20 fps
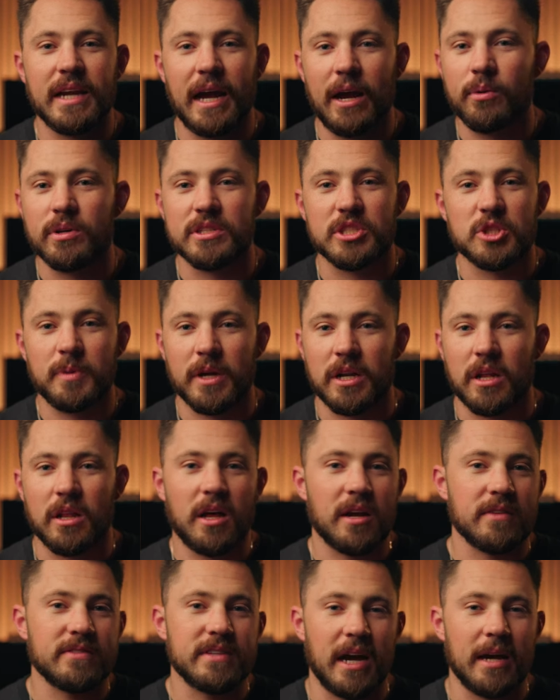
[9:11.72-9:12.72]
it, I would spend a
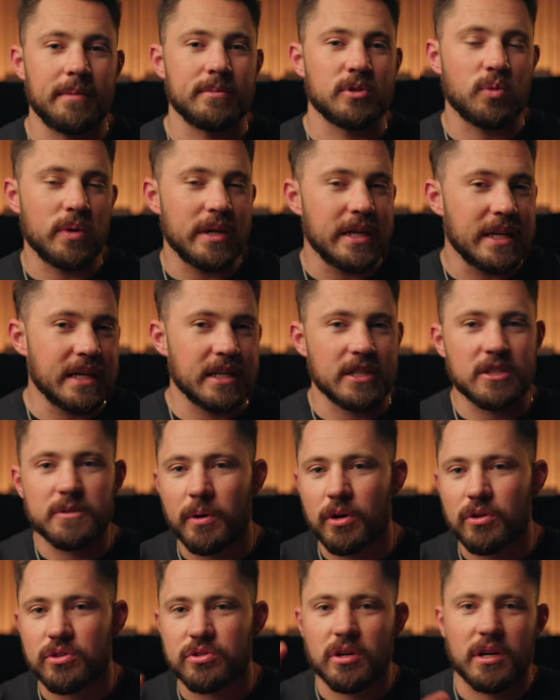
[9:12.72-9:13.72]
lot of time tweaking
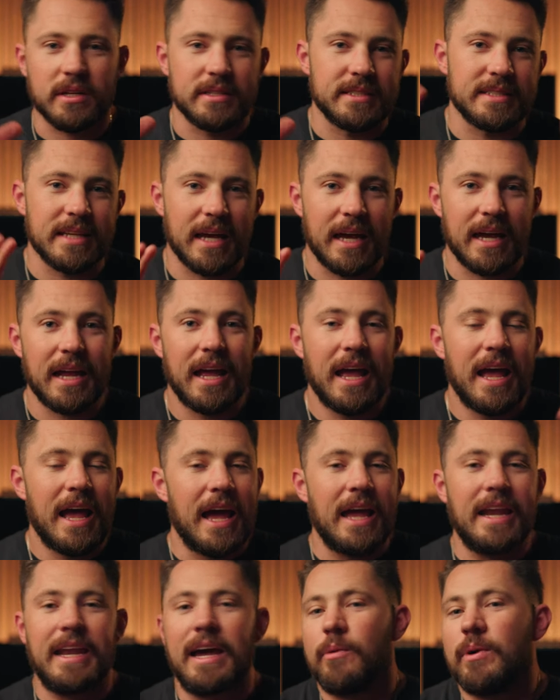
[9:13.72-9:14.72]
exposure on set,
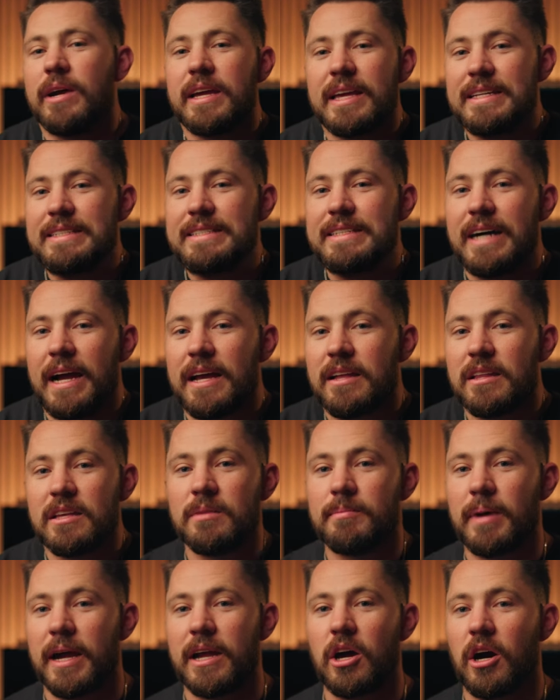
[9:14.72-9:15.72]
and now I can dial
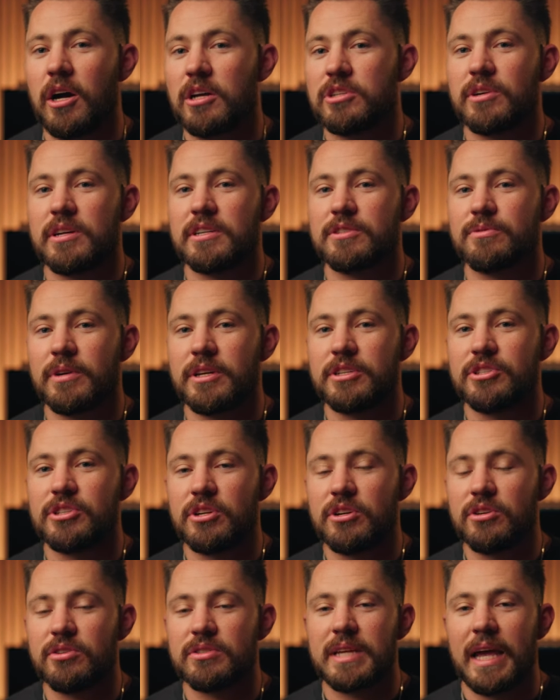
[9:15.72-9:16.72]
in my contrast
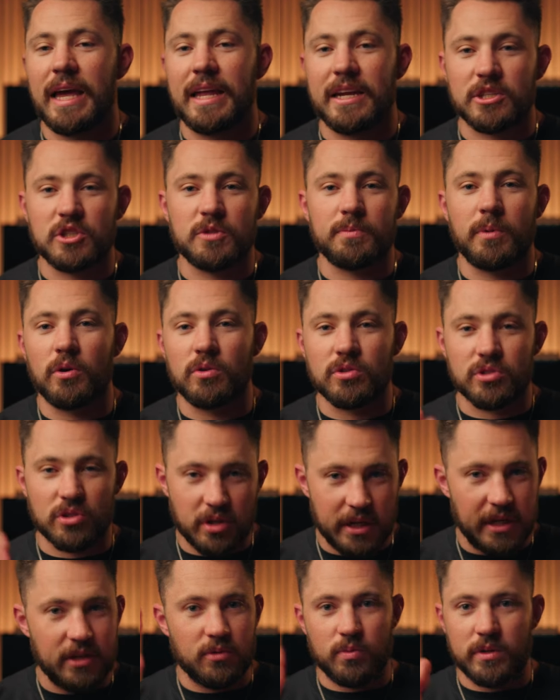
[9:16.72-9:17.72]
ratios and
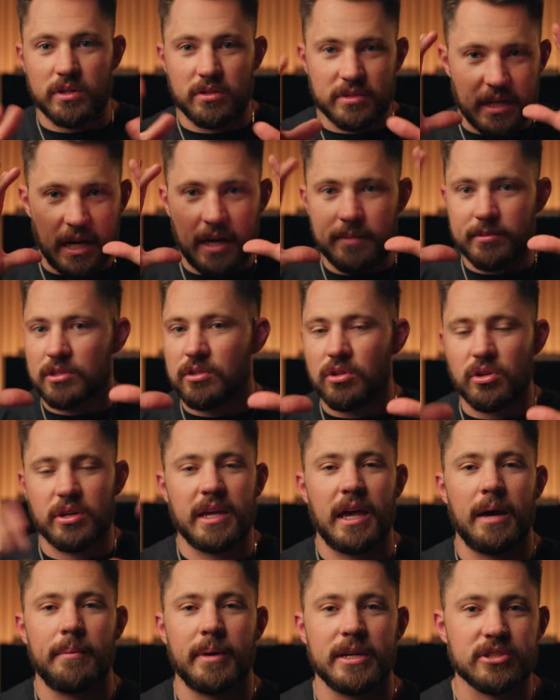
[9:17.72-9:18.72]
exposure in real time just
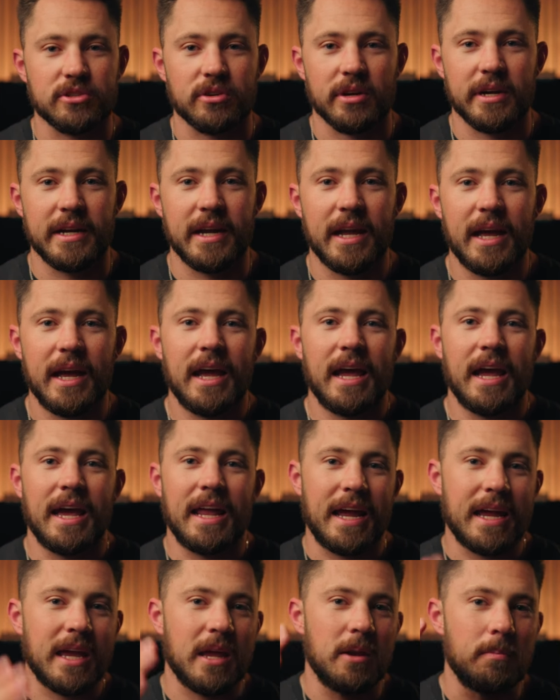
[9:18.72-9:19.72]
looking at my screen.
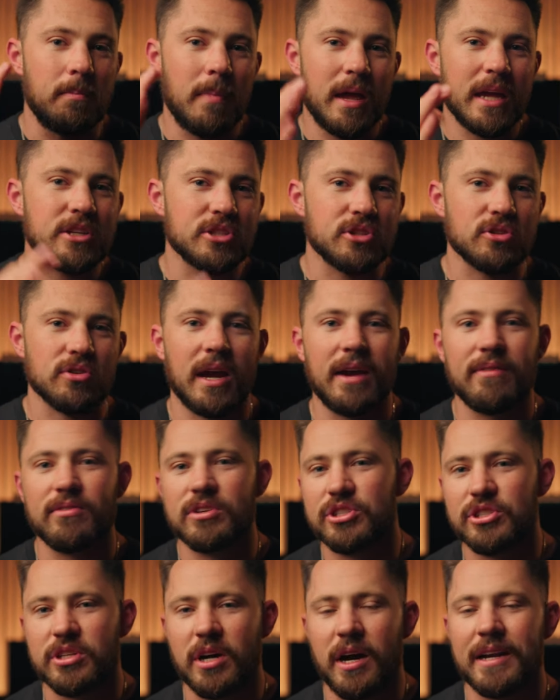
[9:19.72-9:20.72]
And I can make sure
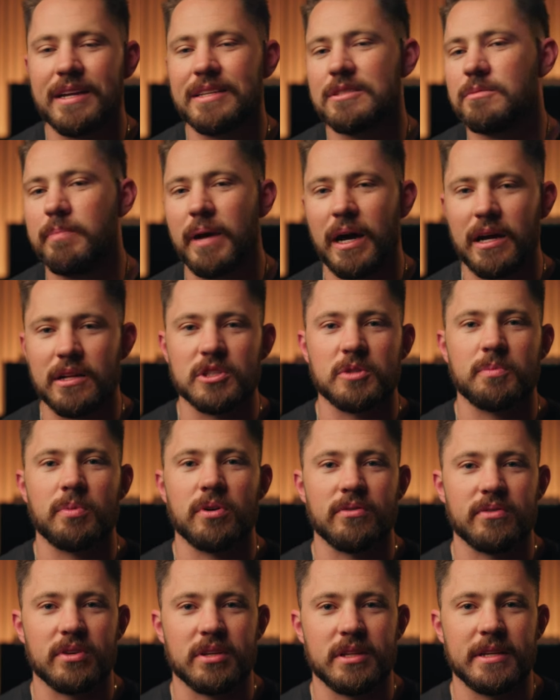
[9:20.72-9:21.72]
every shot is balanced
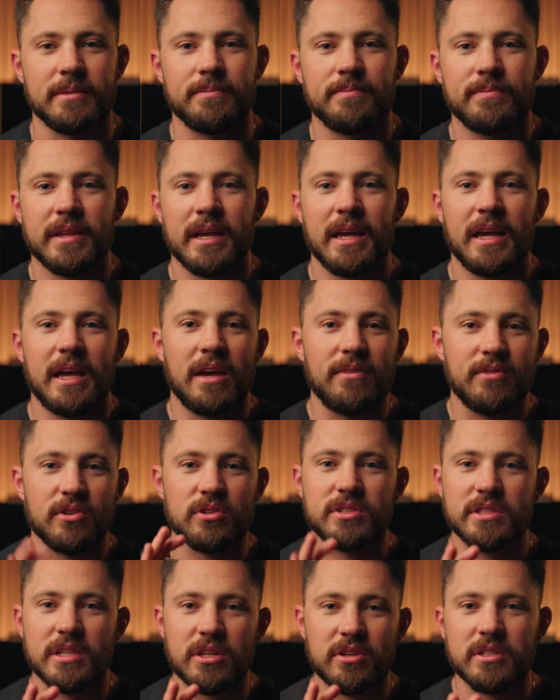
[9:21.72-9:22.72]
perfectly. If you're
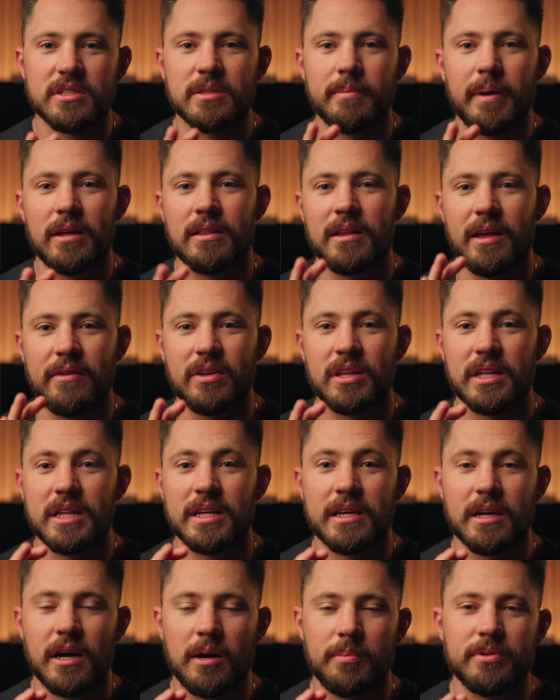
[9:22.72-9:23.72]
serious about
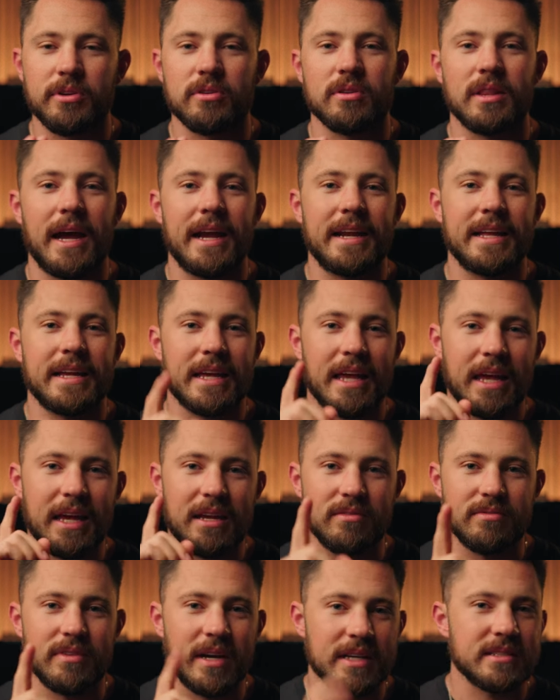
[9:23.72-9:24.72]
leveling up your lighting,
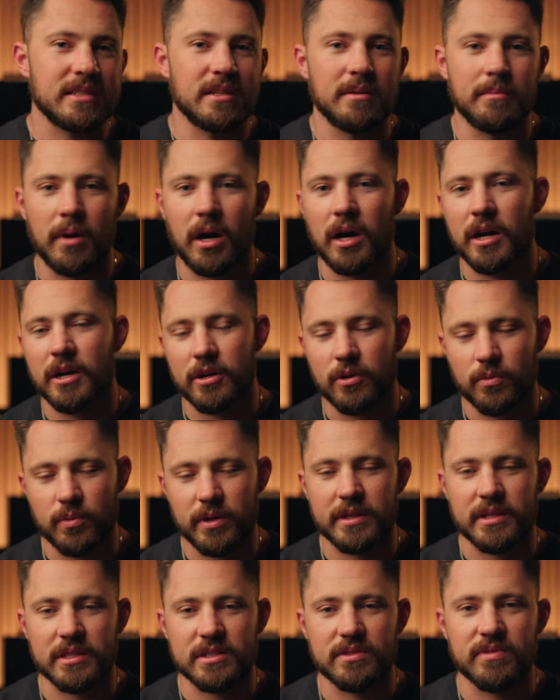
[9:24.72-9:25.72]
invest in a monitor
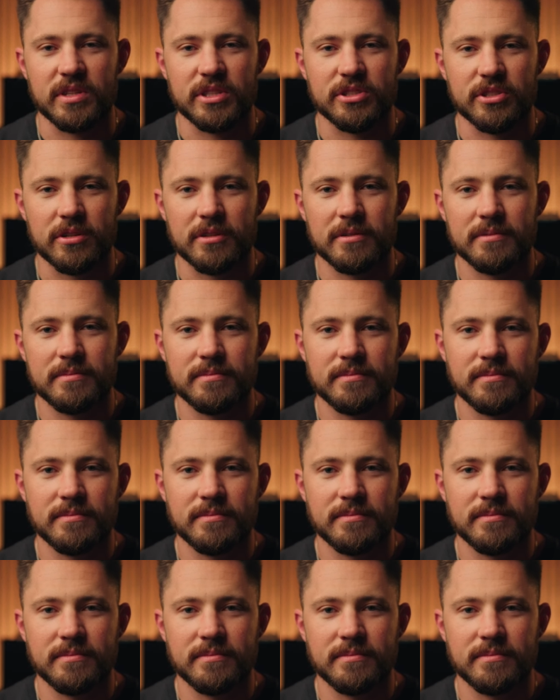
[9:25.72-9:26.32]
with this feature.